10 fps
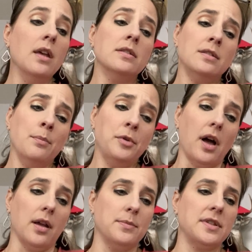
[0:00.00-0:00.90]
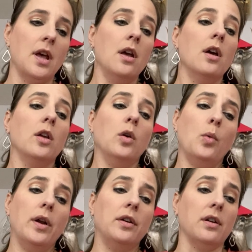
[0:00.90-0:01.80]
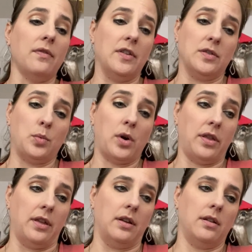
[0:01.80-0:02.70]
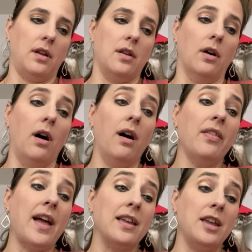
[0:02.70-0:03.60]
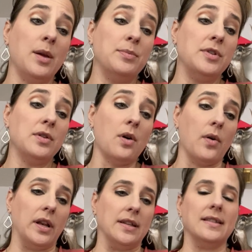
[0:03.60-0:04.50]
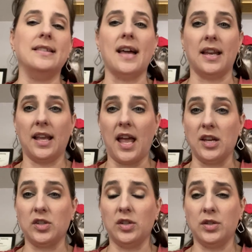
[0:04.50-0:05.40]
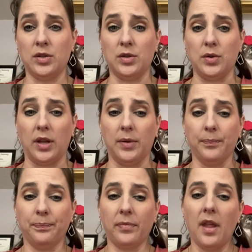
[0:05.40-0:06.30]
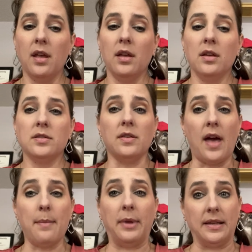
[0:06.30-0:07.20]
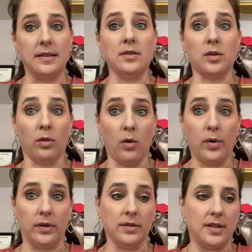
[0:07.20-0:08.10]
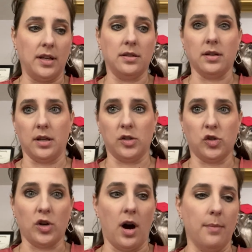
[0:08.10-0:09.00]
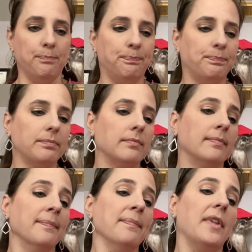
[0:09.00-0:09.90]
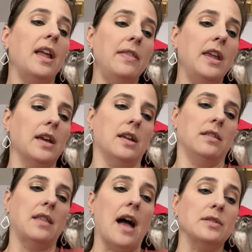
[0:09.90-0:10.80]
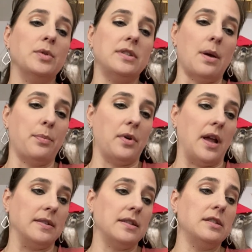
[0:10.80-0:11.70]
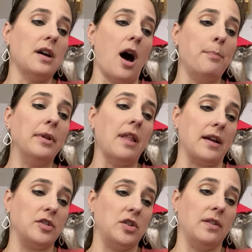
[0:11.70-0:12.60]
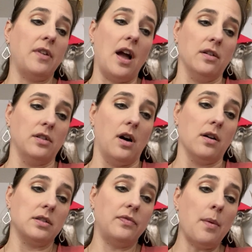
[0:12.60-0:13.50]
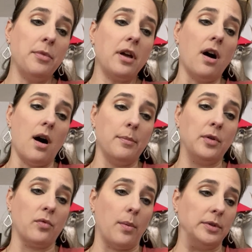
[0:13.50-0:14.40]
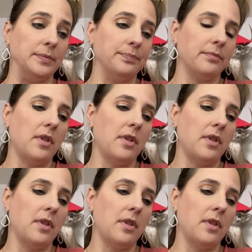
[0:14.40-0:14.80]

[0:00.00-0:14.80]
Sometimes you wonder if it's worth it, and all that keeps you going is dedication to duty. So that means his loyalty to his job. In the end, that's what separates the top election of cow dogs from the common rabble,